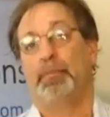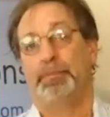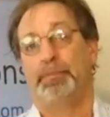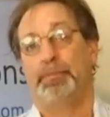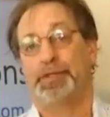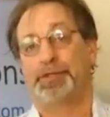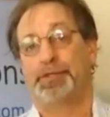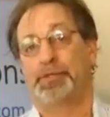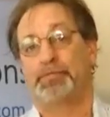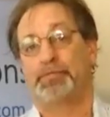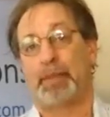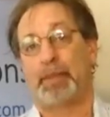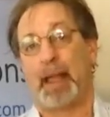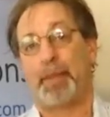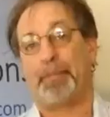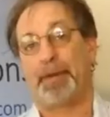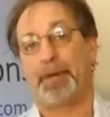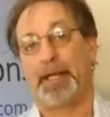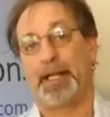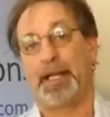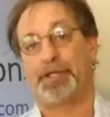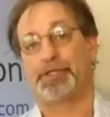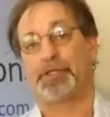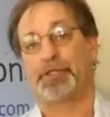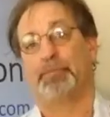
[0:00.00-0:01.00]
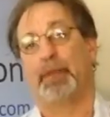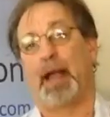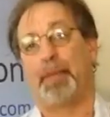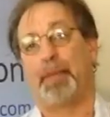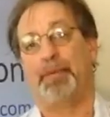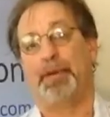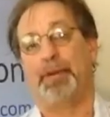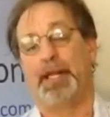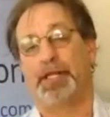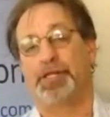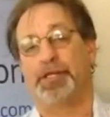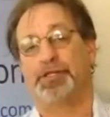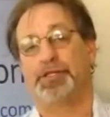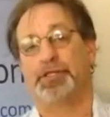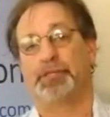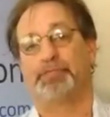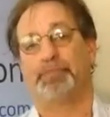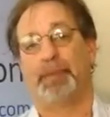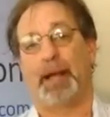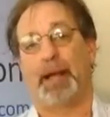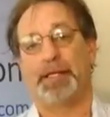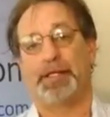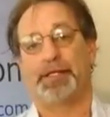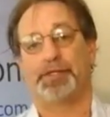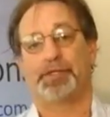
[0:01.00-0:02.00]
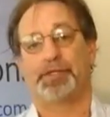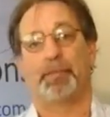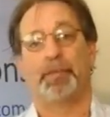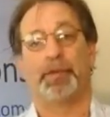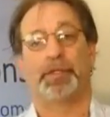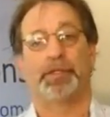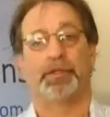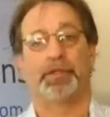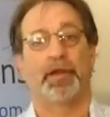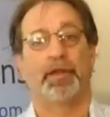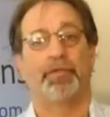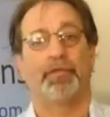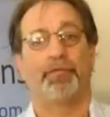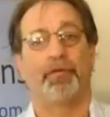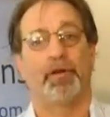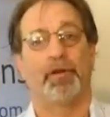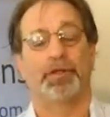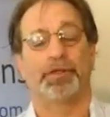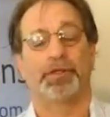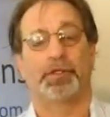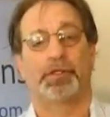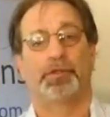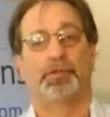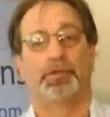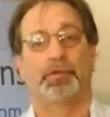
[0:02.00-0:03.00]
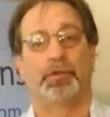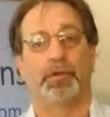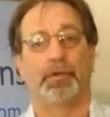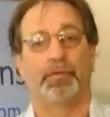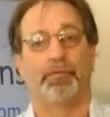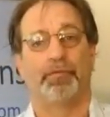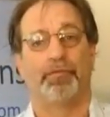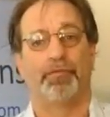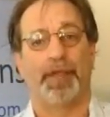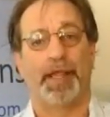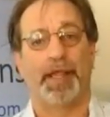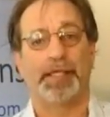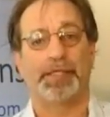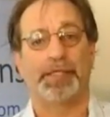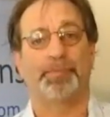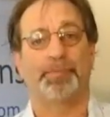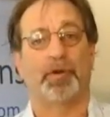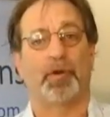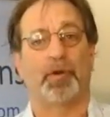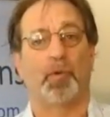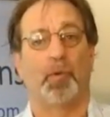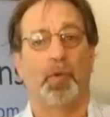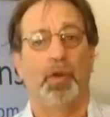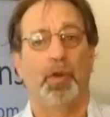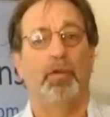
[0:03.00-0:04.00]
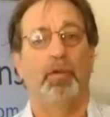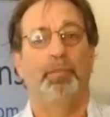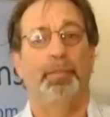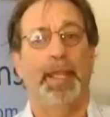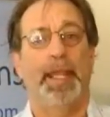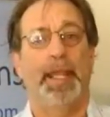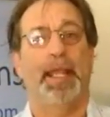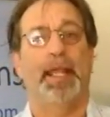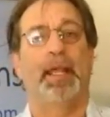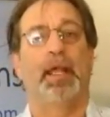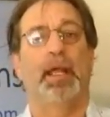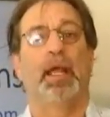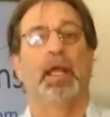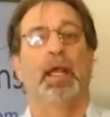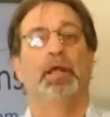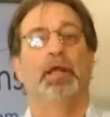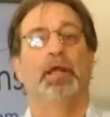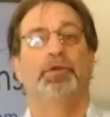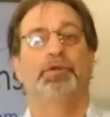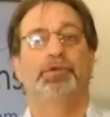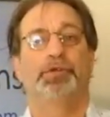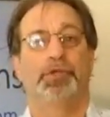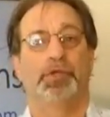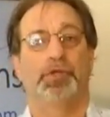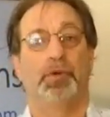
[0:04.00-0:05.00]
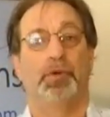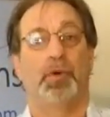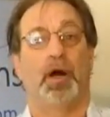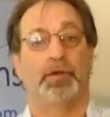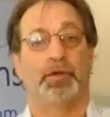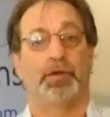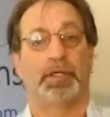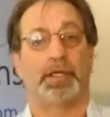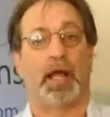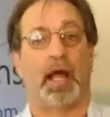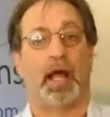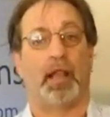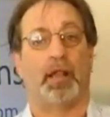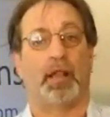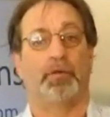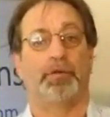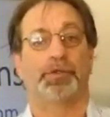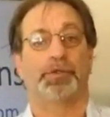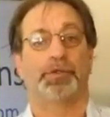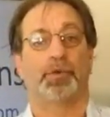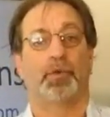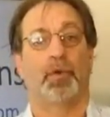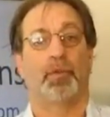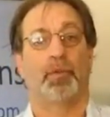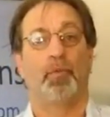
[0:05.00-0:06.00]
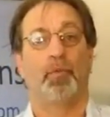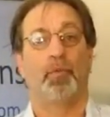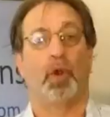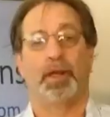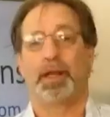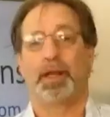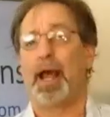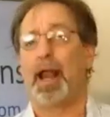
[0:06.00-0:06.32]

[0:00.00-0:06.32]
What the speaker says: This is my prediction. My prediction is by December 31st, Facebook will be $200 or more.